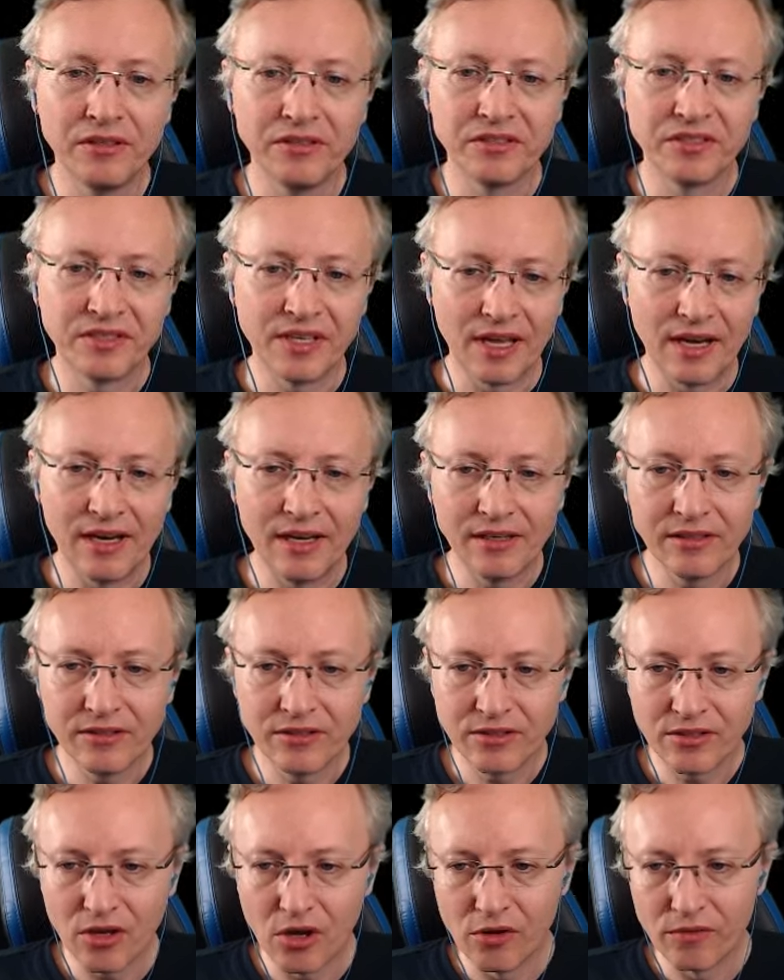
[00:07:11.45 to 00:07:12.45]

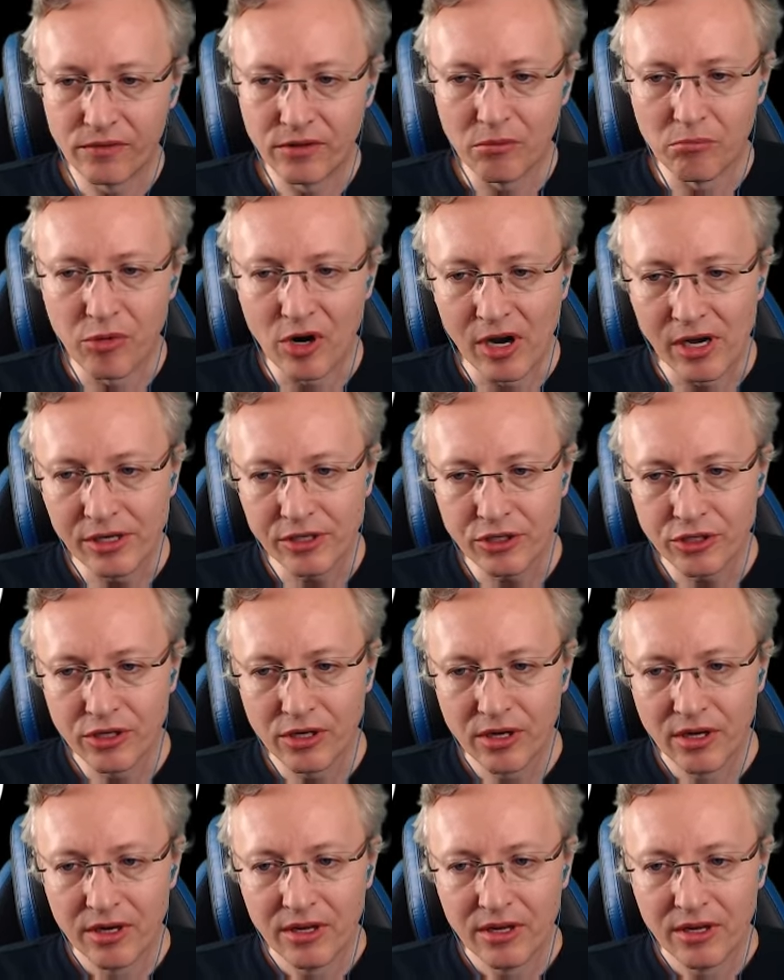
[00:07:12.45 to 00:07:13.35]
settings of the brush